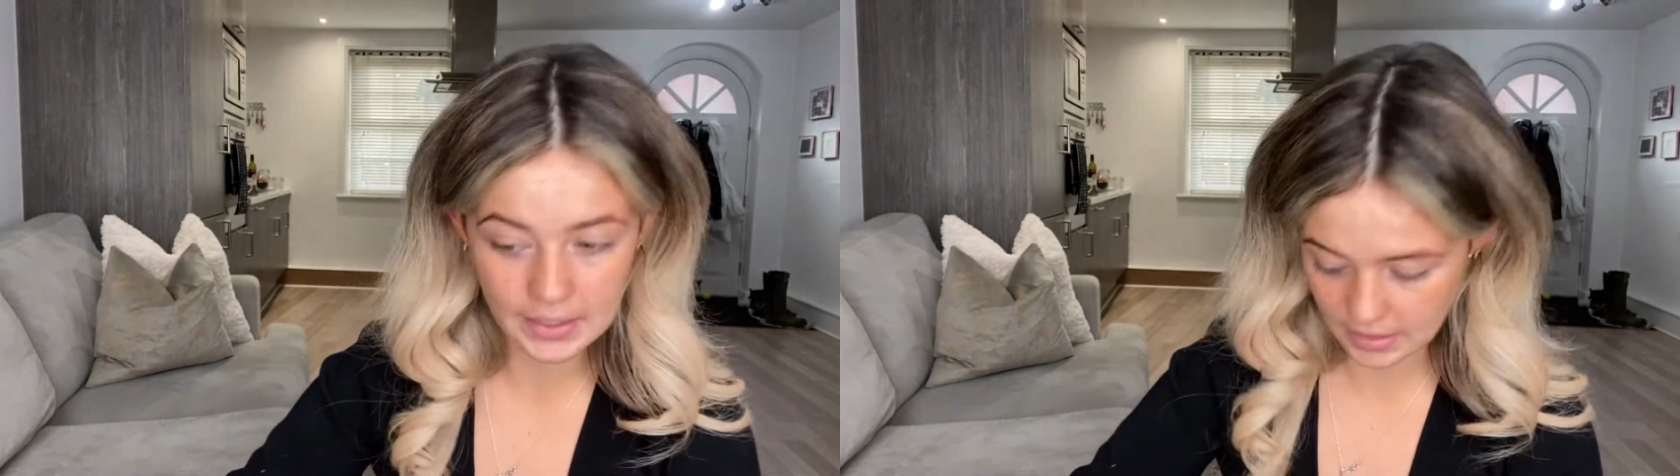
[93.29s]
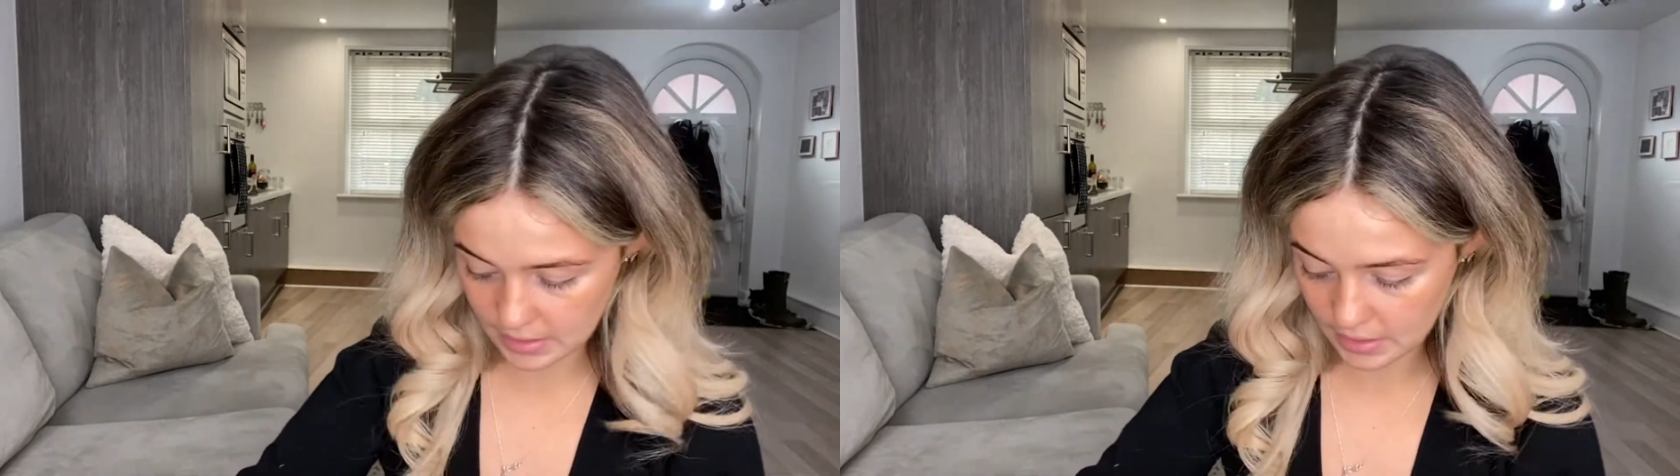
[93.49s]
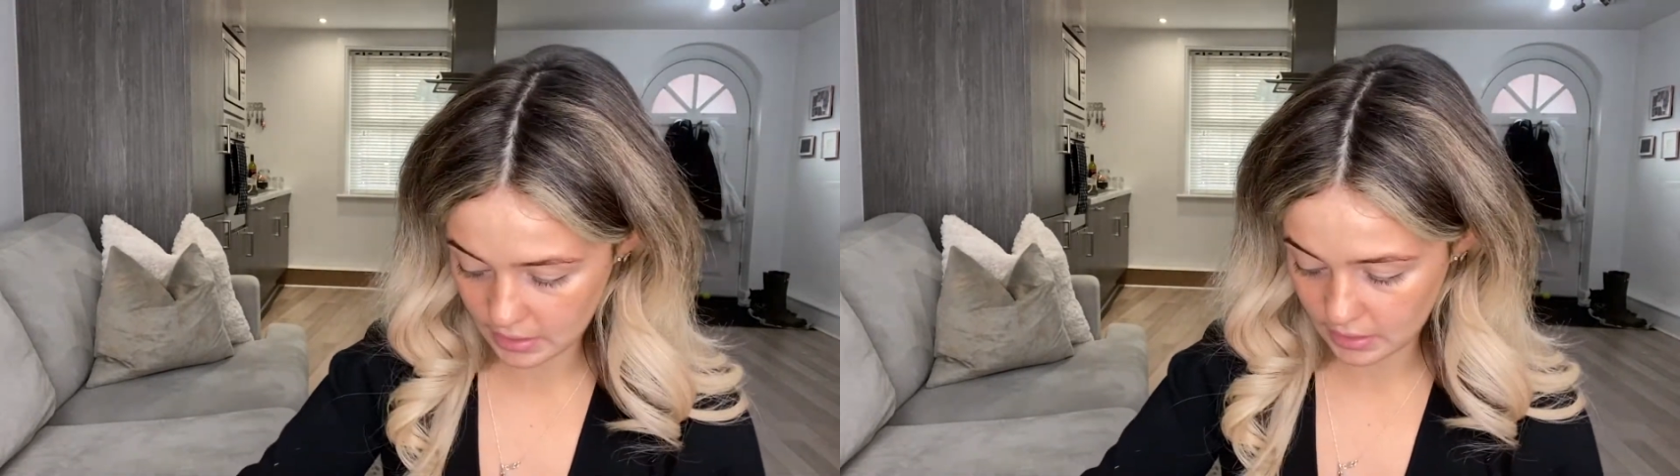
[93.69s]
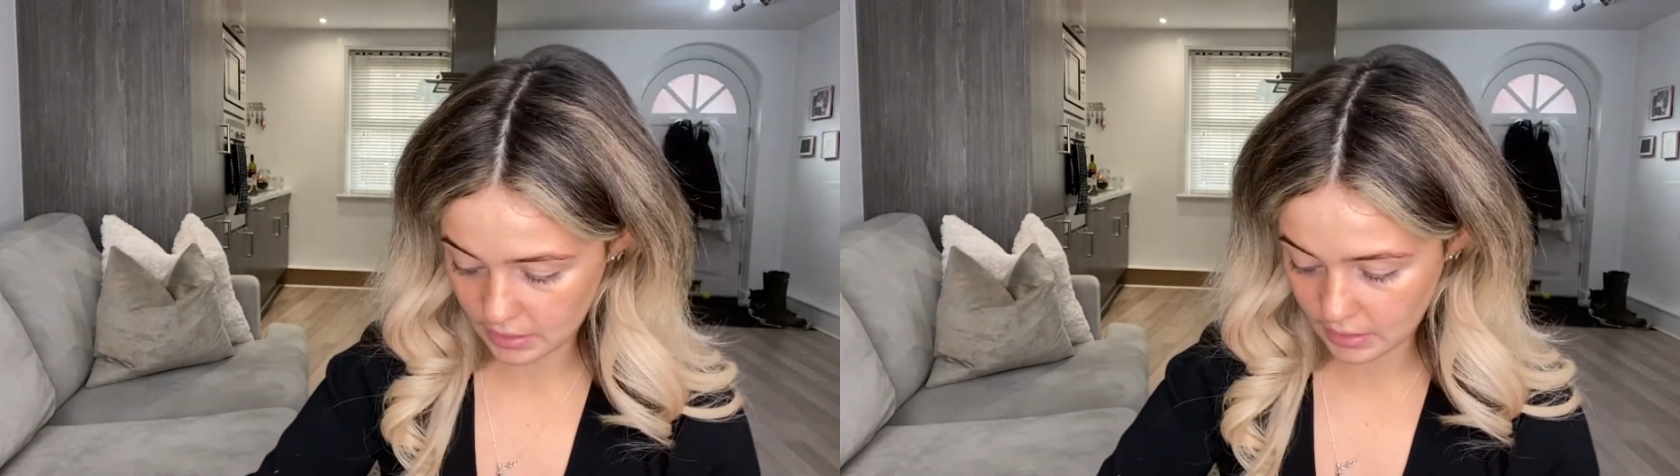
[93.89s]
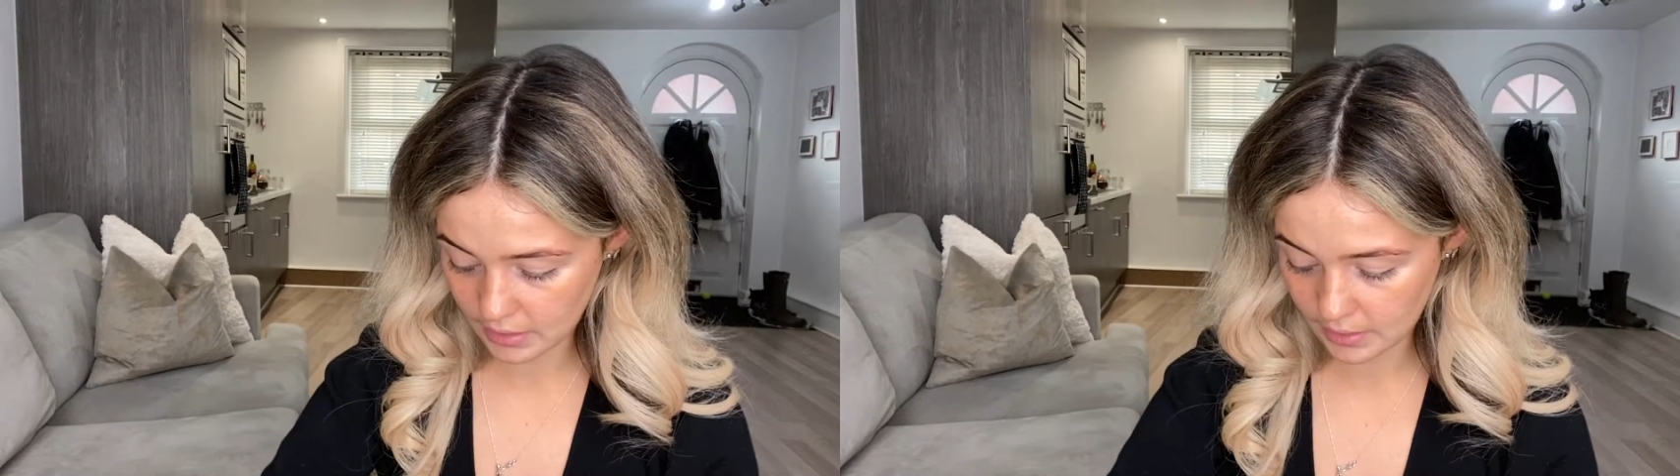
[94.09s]
thing
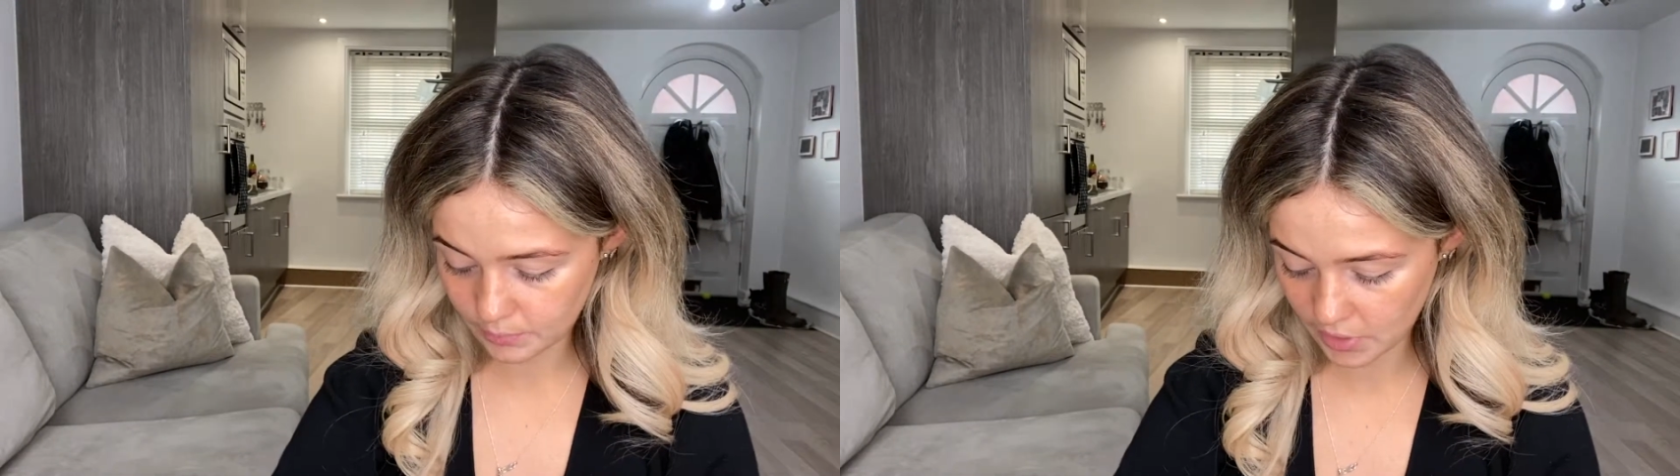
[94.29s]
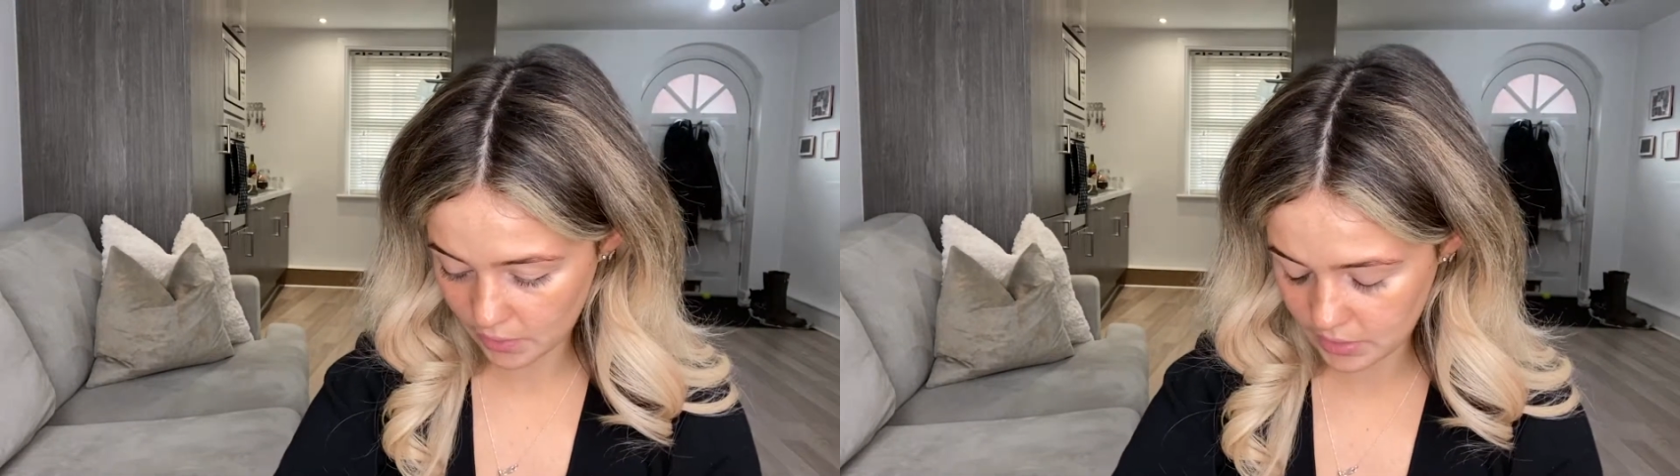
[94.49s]
I'm going